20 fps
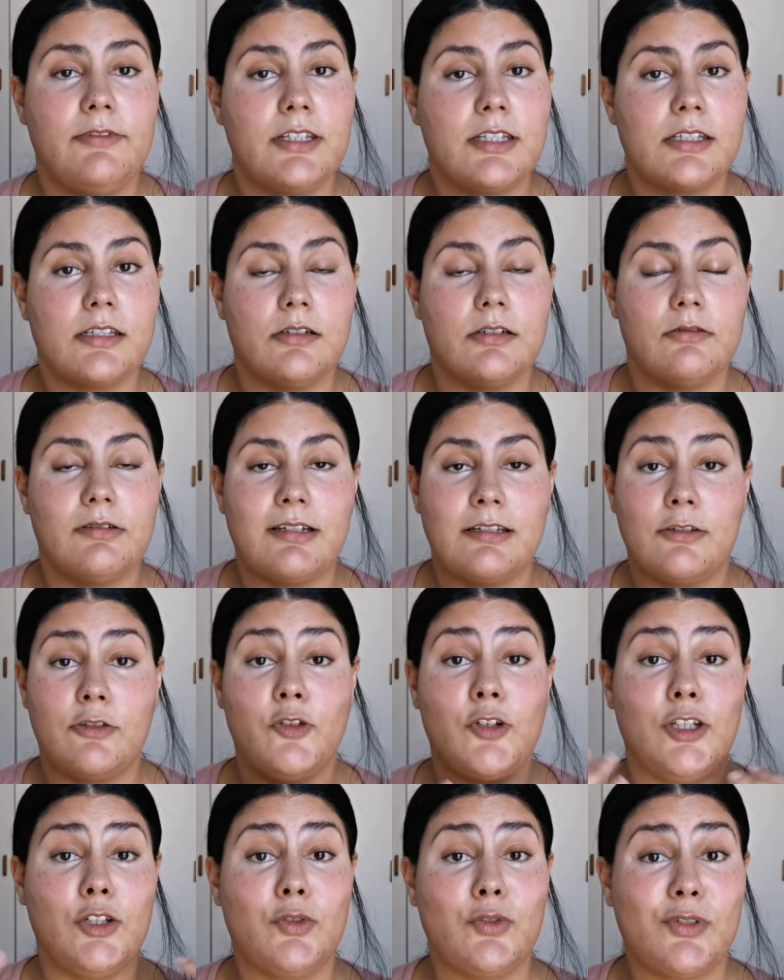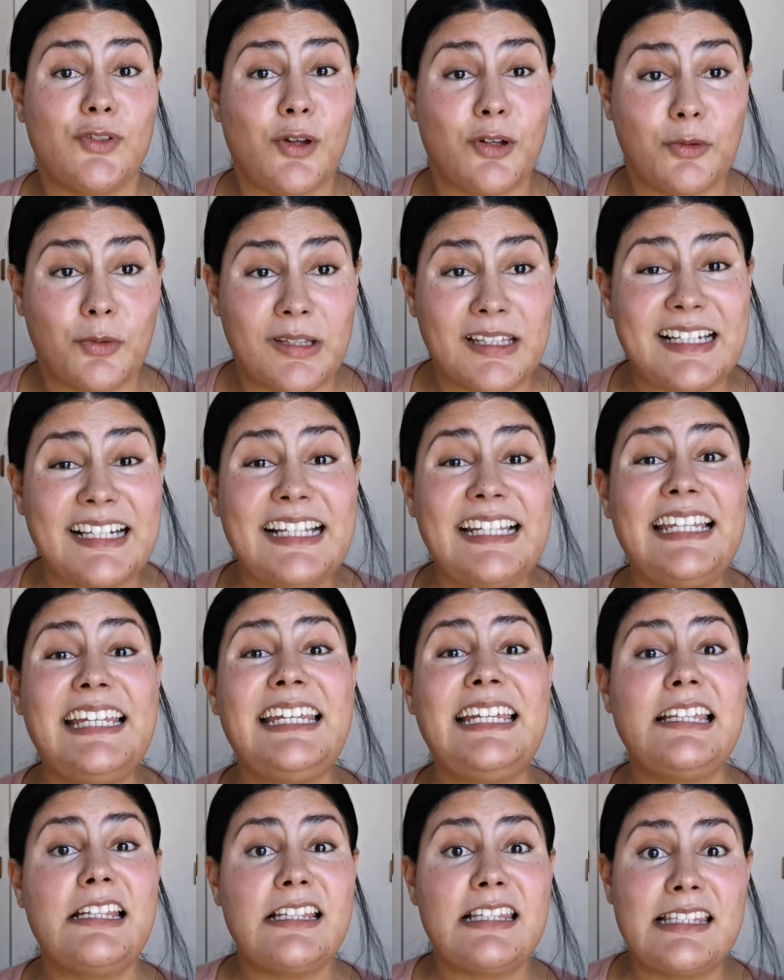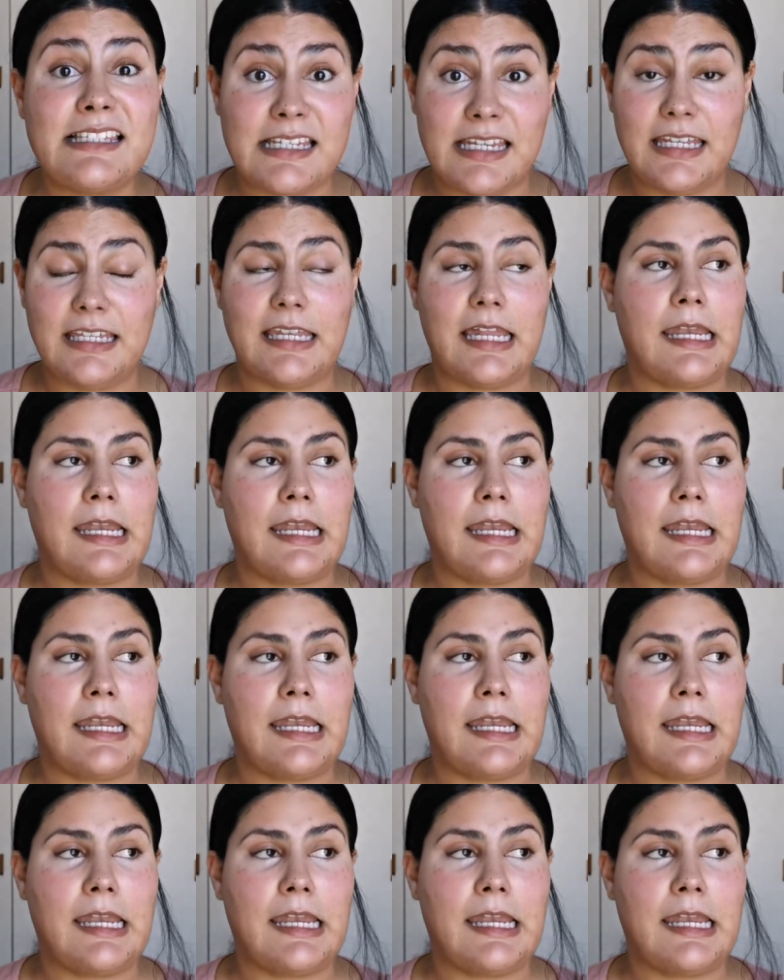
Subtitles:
this look is you need to start with clean skin.